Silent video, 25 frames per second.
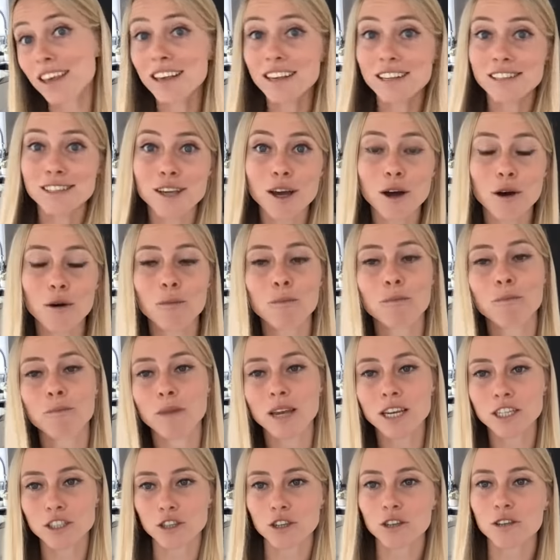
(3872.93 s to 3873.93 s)
So
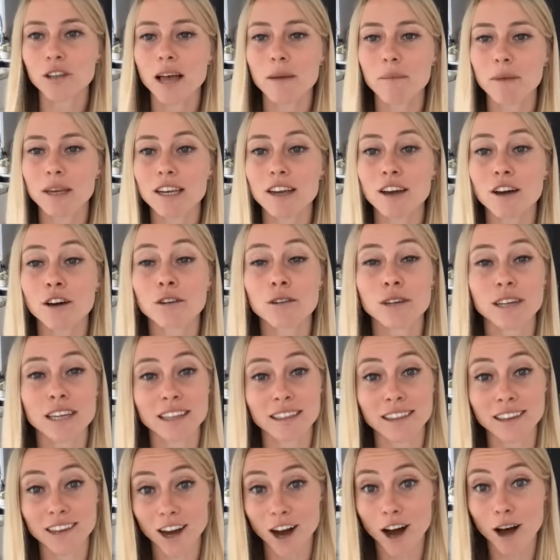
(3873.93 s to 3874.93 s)
make sure you let me know
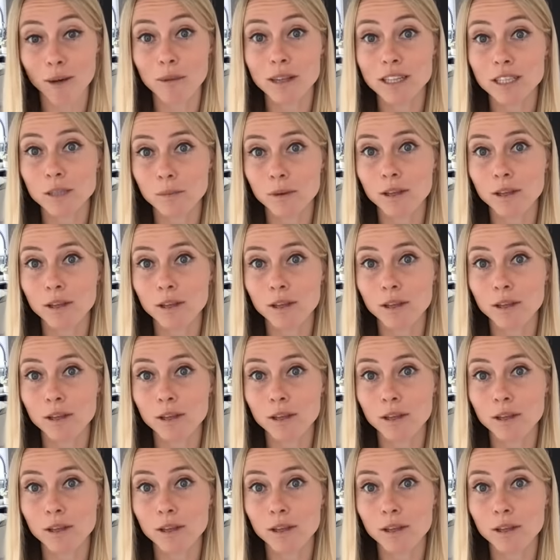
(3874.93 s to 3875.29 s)
in the comments